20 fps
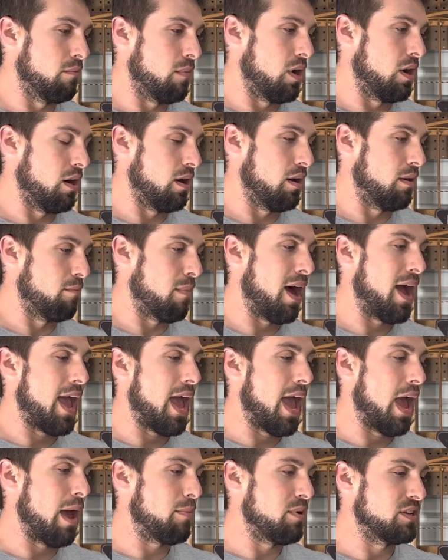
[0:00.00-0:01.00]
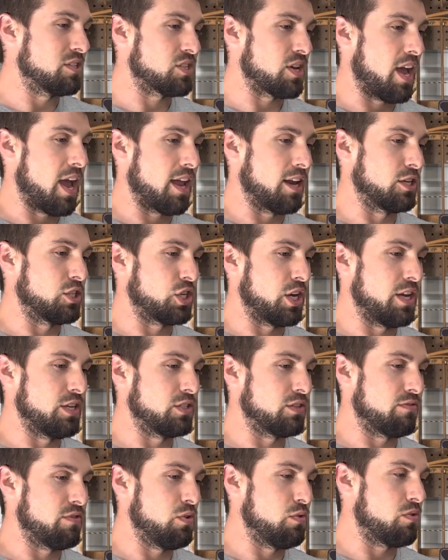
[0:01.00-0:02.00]
my habits, I had to
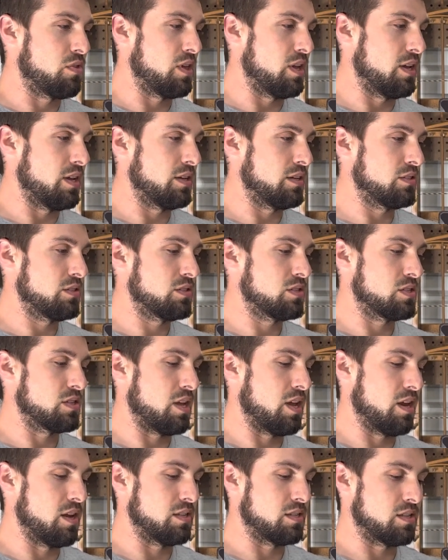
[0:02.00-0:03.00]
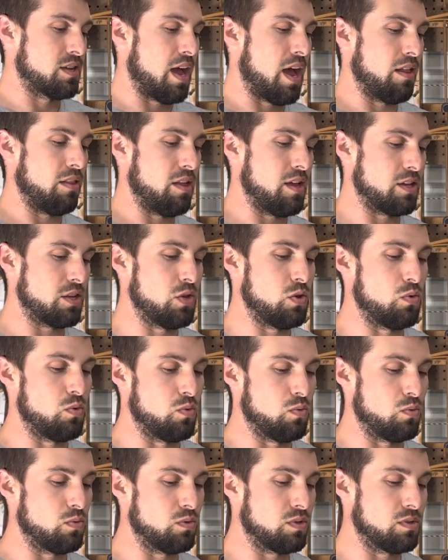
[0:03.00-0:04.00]
change a few things, and it's not like you
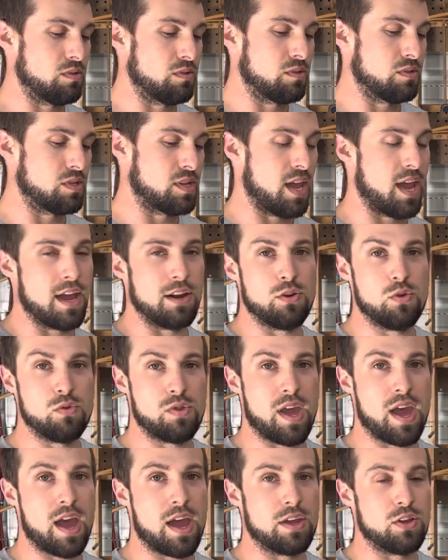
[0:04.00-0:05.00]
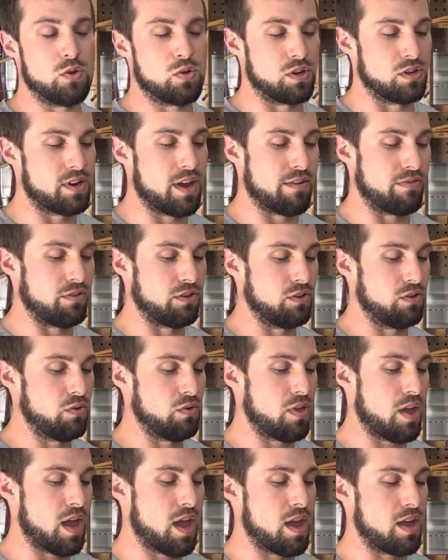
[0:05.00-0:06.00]
can't do that. You can definitely
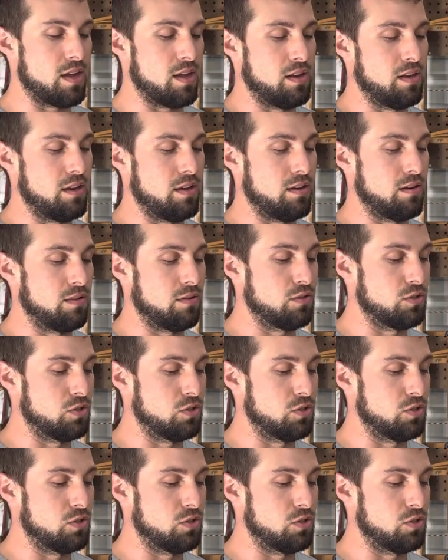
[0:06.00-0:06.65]
do that and